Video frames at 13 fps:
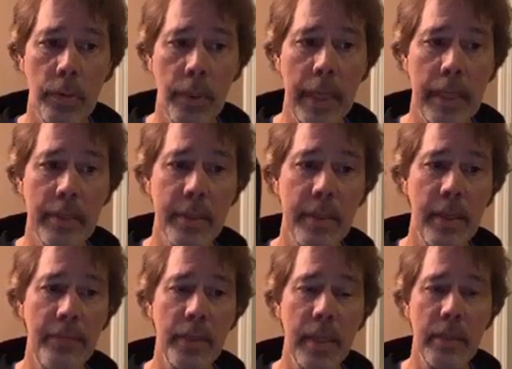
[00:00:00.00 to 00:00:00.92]
You get
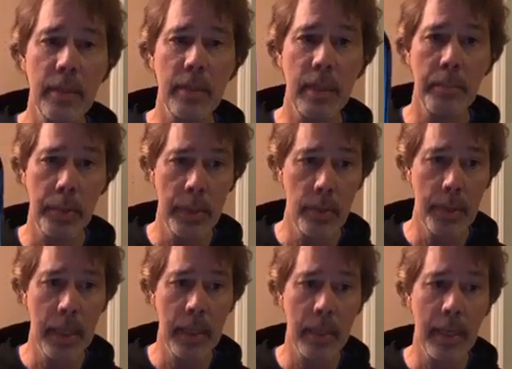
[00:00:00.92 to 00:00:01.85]
stiffness, but you
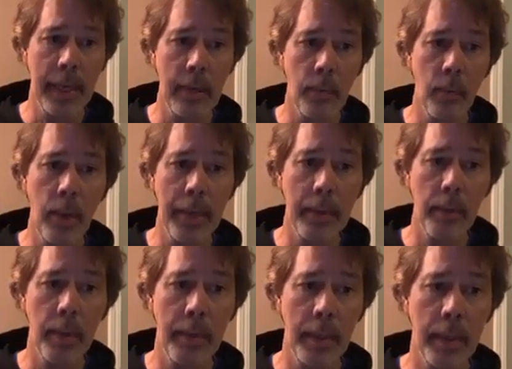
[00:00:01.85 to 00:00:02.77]
get lightweight
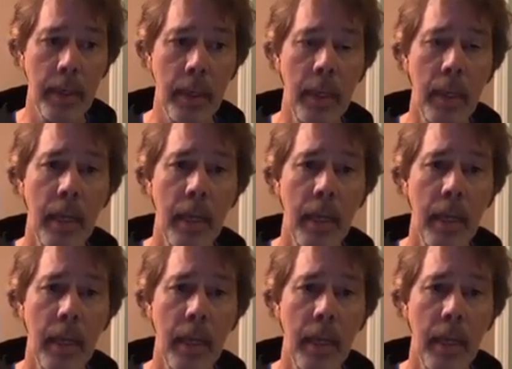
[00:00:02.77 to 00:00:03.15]
with it.